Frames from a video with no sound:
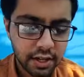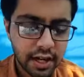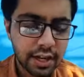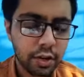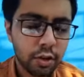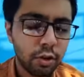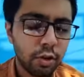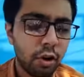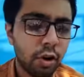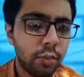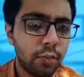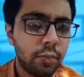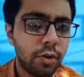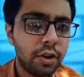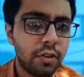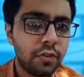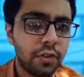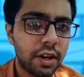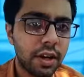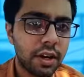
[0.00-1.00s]
that to
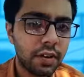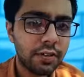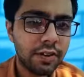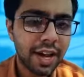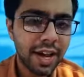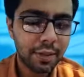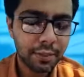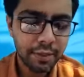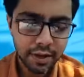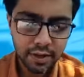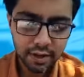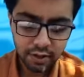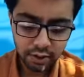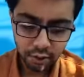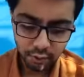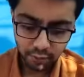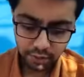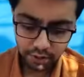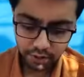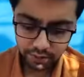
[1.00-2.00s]
non-proliferative diabetic
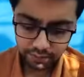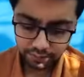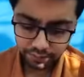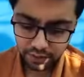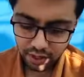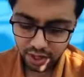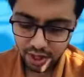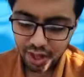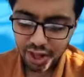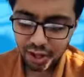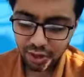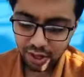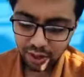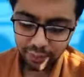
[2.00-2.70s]
retinopathy.